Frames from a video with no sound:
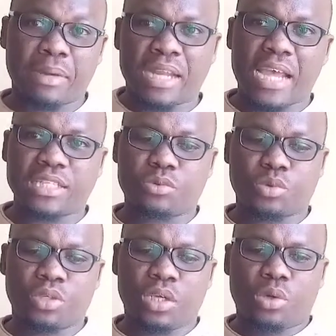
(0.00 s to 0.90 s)
but as
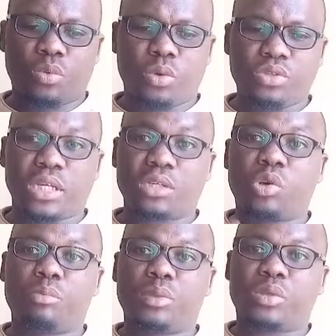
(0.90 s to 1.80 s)
we usually
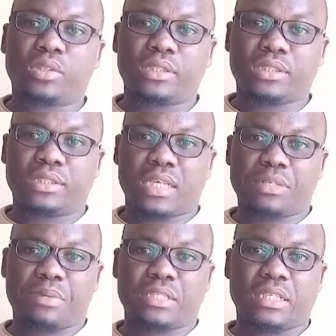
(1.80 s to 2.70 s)
go beyond
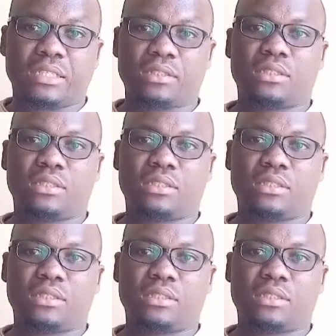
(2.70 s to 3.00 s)
10%.